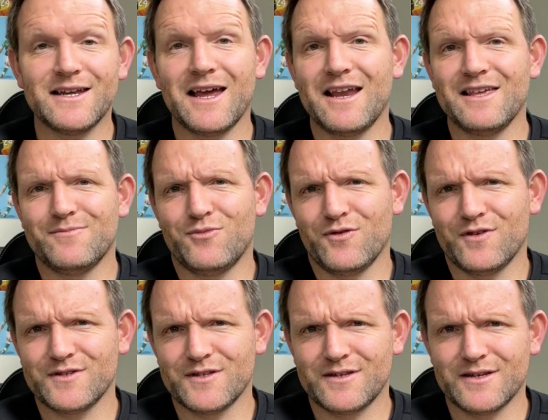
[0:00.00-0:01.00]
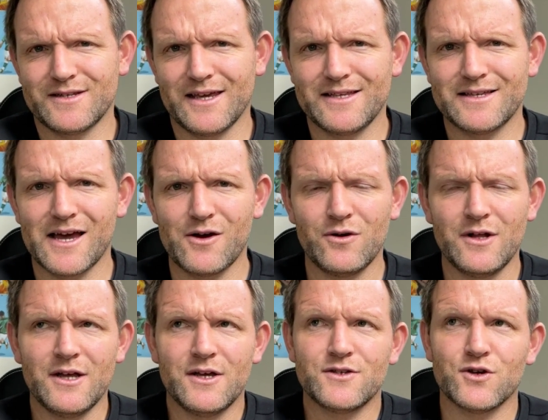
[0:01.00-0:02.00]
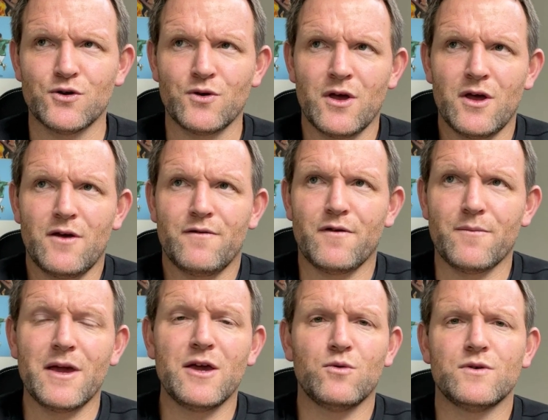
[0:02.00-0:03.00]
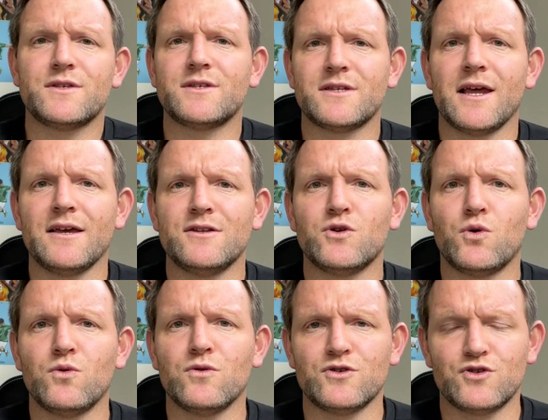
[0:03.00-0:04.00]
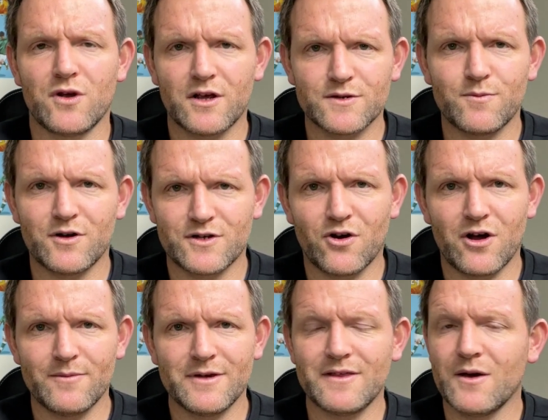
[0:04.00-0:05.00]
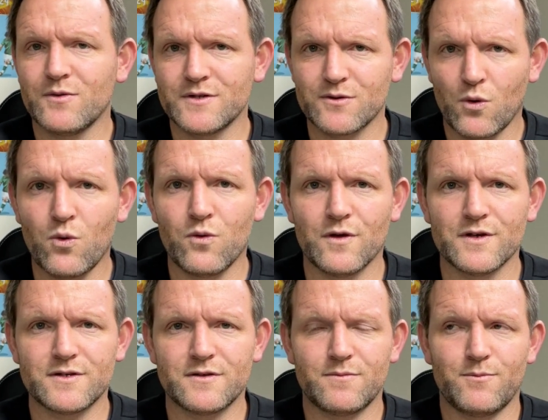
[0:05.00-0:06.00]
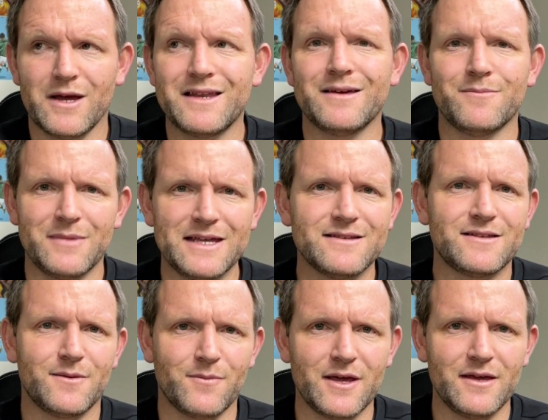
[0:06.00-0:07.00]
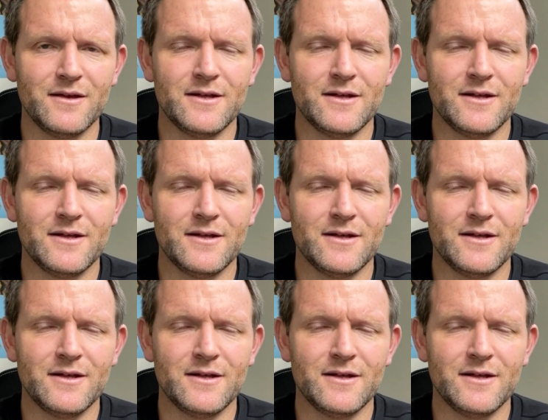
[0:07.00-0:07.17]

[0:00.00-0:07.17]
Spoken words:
How do you put this into detail? So for me, it was stay tall and trust my timing. That was all this pillar meant to me.